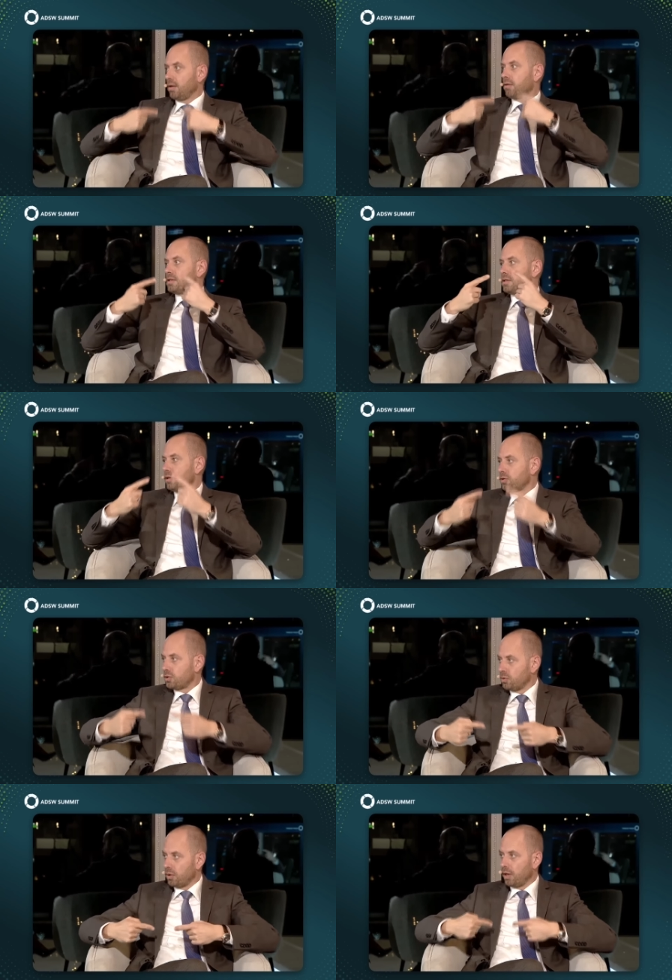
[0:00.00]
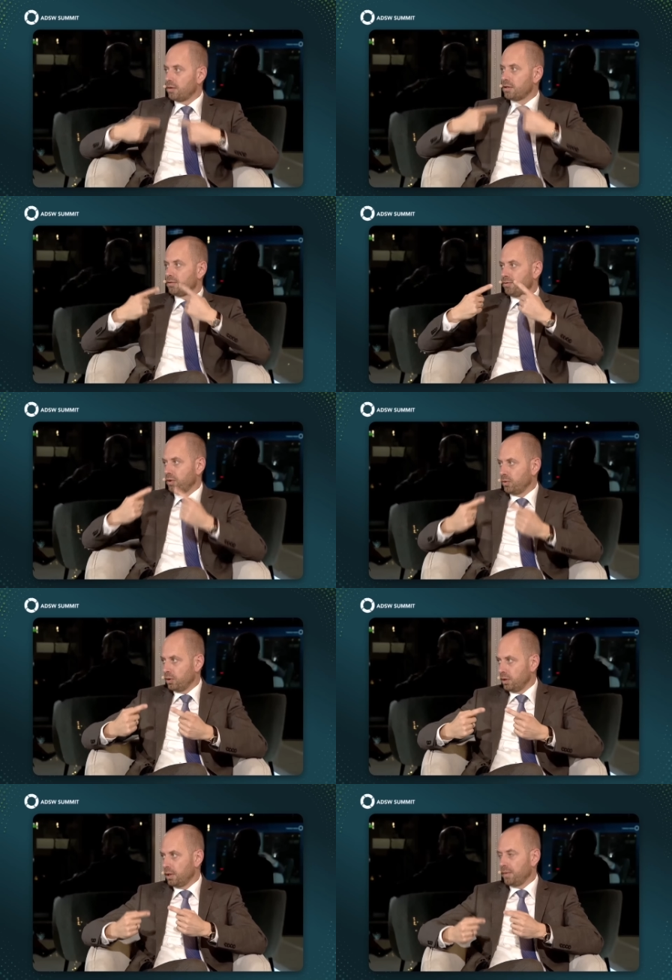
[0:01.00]
the CO2 in this
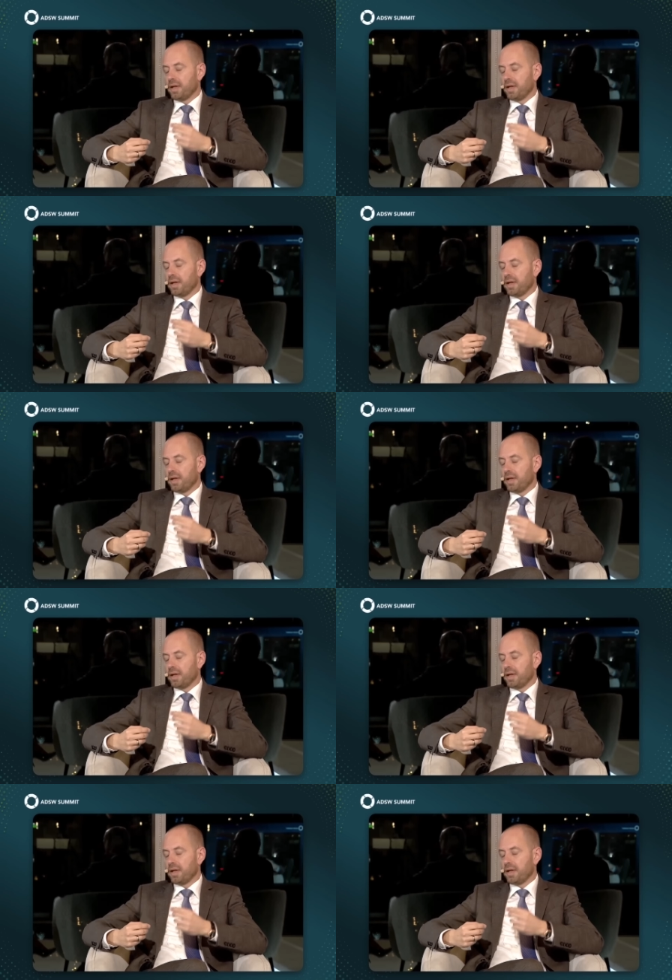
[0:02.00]
fuel,